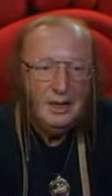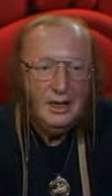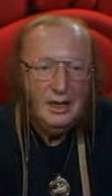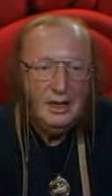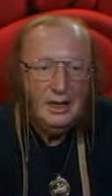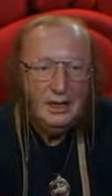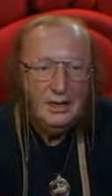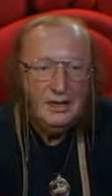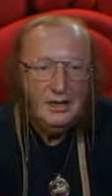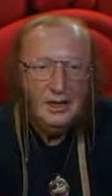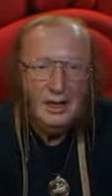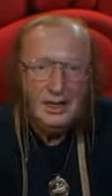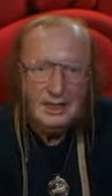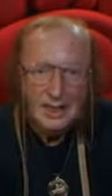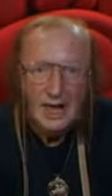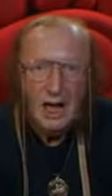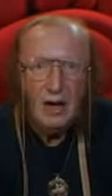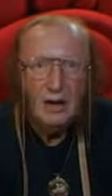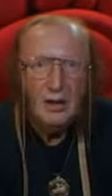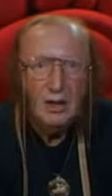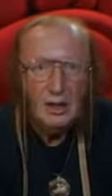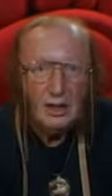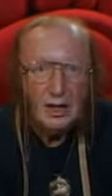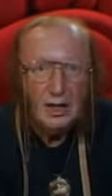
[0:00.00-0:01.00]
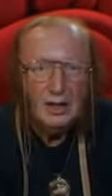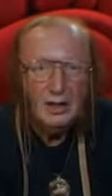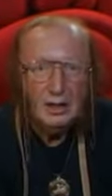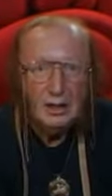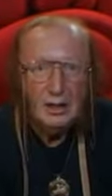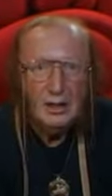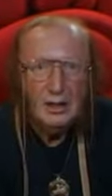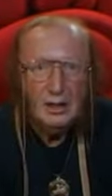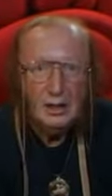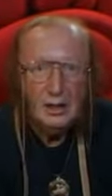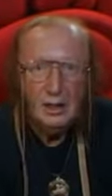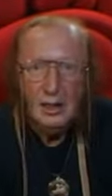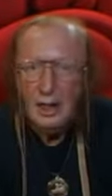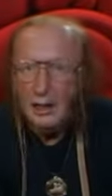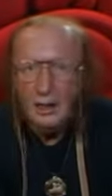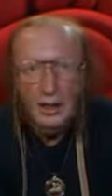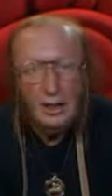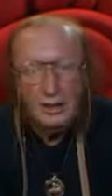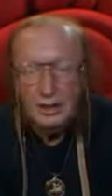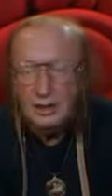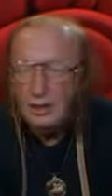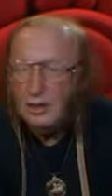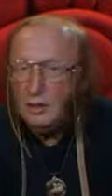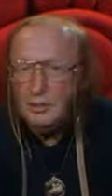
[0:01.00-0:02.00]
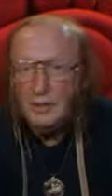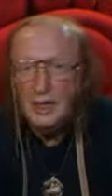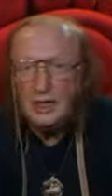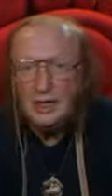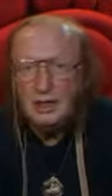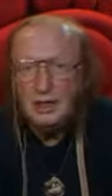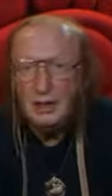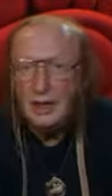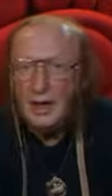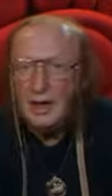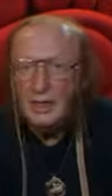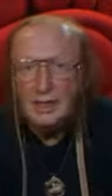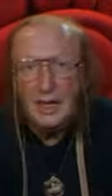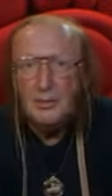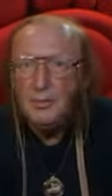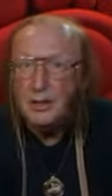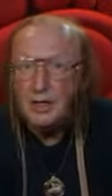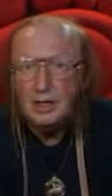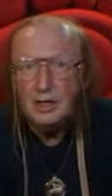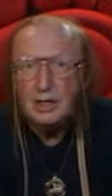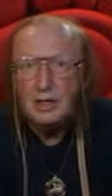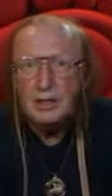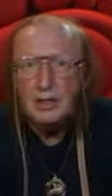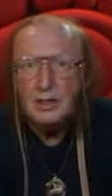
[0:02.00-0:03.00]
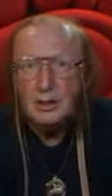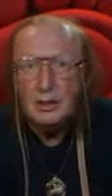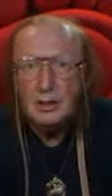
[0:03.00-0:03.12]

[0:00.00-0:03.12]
So he's calculating. And there's no objection to that. He's ambitious.